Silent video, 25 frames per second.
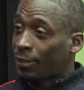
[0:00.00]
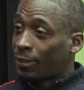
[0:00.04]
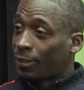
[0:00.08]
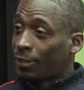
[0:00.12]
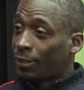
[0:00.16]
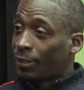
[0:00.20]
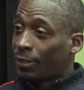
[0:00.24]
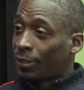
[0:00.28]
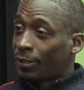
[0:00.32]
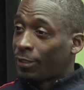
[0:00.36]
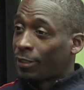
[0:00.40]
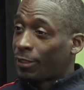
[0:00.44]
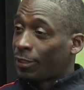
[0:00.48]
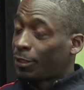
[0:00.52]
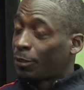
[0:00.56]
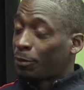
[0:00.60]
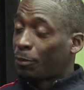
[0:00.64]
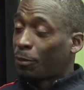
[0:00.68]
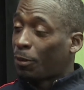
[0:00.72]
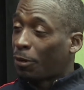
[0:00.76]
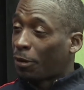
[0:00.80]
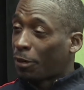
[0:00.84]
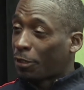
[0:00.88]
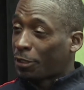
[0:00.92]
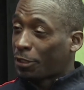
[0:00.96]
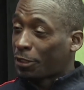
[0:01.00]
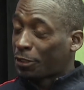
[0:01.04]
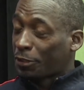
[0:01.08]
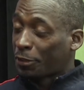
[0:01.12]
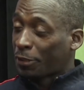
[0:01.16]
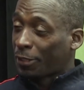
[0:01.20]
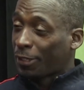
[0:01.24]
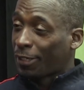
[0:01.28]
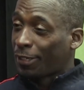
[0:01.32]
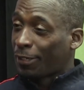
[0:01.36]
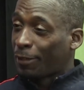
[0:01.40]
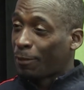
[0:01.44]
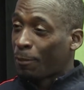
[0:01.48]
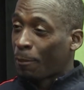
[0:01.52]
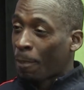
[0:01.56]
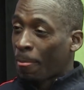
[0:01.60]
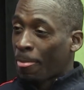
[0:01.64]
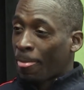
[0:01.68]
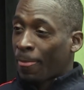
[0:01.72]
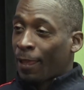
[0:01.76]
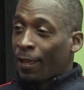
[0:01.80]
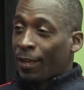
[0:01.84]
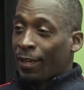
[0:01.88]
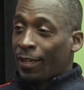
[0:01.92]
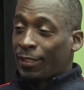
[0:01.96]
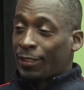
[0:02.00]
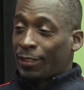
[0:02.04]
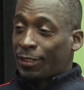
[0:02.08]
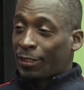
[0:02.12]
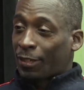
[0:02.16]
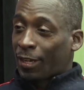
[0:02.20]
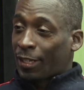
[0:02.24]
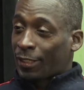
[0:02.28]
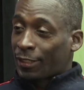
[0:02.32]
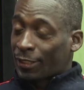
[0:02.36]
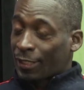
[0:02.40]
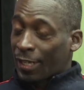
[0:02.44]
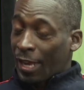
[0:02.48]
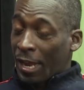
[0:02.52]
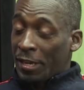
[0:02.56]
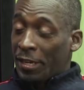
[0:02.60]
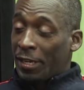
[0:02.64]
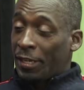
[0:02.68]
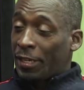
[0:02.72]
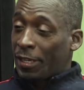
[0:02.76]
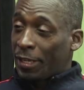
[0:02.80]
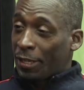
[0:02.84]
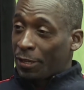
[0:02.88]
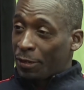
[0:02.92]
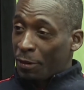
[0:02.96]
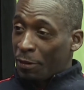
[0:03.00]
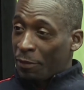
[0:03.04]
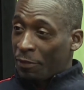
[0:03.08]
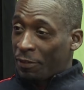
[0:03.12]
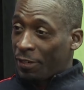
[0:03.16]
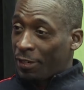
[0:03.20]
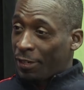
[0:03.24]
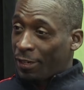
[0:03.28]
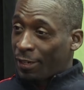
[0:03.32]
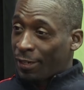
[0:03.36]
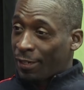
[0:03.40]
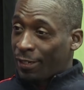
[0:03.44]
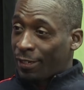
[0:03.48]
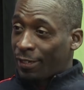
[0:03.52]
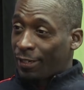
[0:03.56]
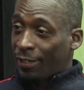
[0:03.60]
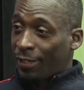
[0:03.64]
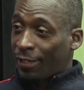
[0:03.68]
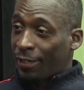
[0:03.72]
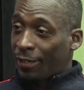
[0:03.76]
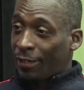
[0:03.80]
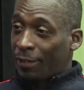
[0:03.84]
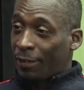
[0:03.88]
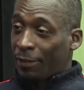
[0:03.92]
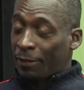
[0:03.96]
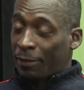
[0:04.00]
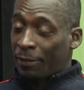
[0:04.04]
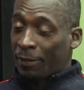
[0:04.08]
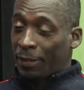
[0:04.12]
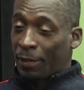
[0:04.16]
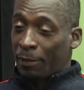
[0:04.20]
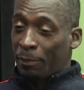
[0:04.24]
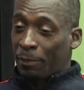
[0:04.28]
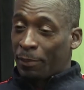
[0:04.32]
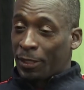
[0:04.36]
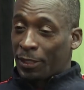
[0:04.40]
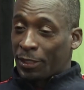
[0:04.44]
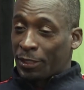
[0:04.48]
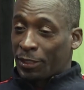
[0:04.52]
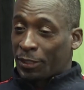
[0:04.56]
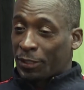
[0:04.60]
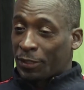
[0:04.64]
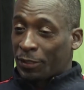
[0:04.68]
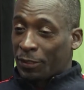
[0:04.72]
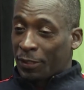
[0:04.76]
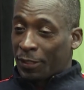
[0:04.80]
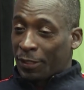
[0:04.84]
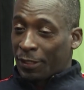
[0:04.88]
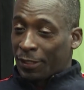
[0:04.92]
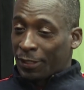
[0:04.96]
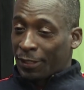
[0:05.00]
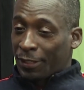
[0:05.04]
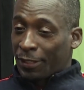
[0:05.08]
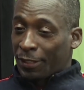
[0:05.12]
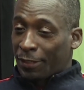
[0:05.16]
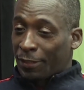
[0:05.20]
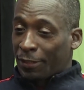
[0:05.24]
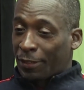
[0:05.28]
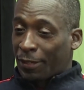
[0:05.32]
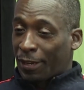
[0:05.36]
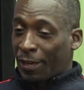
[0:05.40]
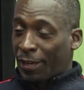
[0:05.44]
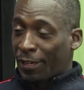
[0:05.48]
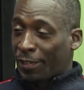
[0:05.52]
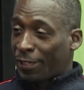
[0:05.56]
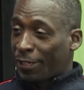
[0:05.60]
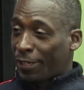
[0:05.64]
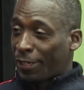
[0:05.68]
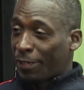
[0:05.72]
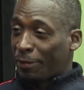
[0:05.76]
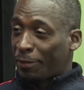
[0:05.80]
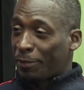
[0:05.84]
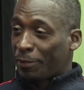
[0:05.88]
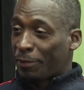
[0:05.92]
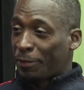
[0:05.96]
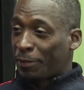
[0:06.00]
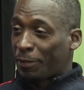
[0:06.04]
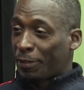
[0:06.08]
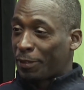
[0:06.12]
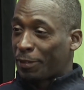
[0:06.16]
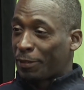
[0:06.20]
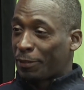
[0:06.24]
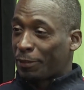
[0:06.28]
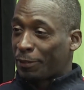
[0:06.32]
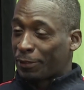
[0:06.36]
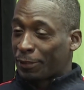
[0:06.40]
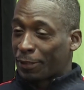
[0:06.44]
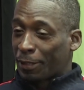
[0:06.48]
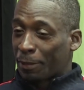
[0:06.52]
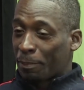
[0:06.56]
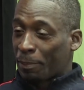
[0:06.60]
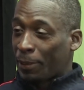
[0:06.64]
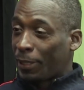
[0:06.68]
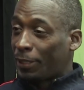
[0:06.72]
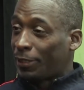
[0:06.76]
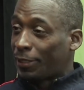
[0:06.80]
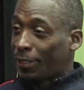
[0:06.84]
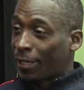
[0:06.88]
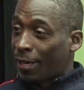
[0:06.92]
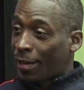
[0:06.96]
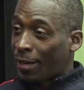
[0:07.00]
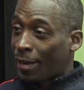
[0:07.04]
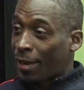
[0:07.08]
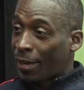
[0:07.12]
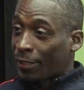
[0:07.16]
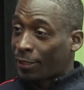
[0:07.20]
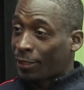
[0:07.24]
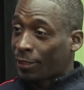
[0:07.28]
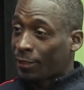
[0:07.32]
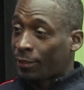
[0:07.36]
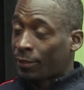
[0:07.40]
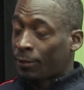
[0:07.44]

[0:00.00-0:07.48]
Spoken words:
This is Wall Street. Okay. And so I said, I need to get over there and make sure, I get, a piece of that action.